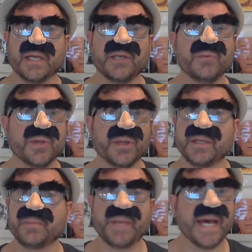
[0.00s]
He was in
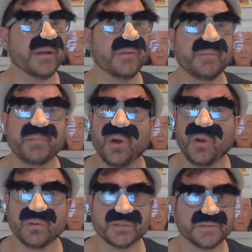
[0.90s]
the Battle of the
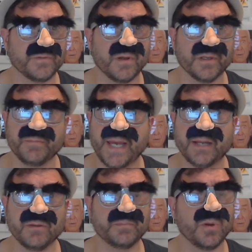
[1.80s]
Bulge, fought in the
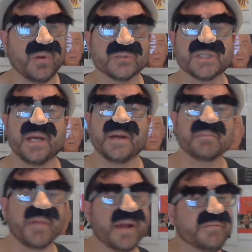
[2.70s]
Battle of the Bulge.
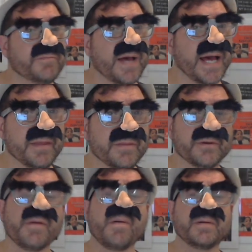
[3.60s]
My father